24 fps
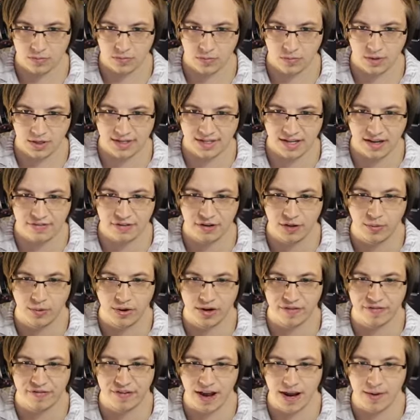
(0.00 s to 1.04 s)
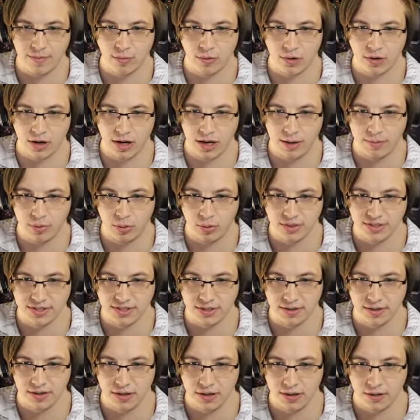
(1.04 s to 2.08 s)
Definitely want to find more uh,
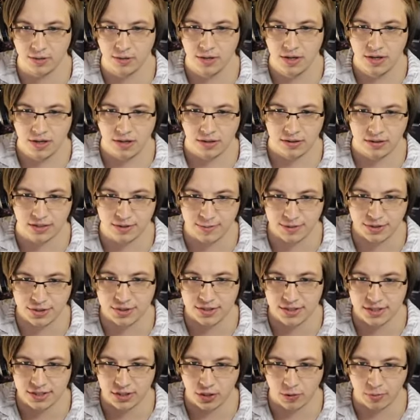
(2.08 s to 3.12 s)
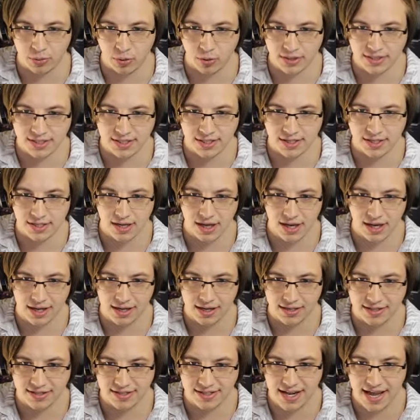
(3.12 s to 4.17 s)
poison, though. Especially since our poison
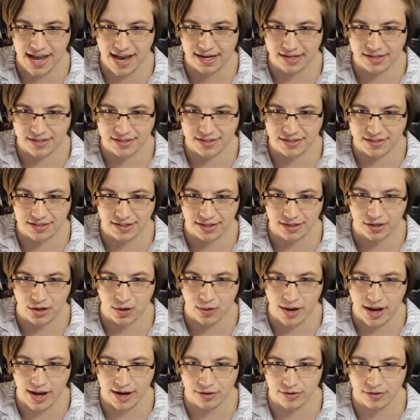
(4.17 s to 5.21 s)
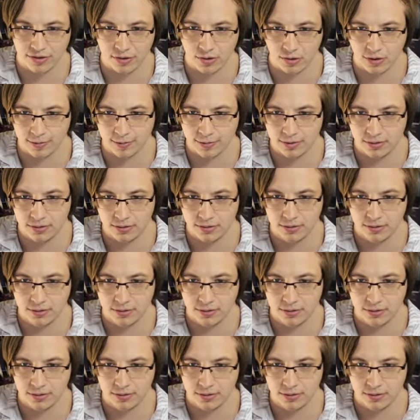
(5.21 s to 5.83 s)
uh, stacks can go higher than normal.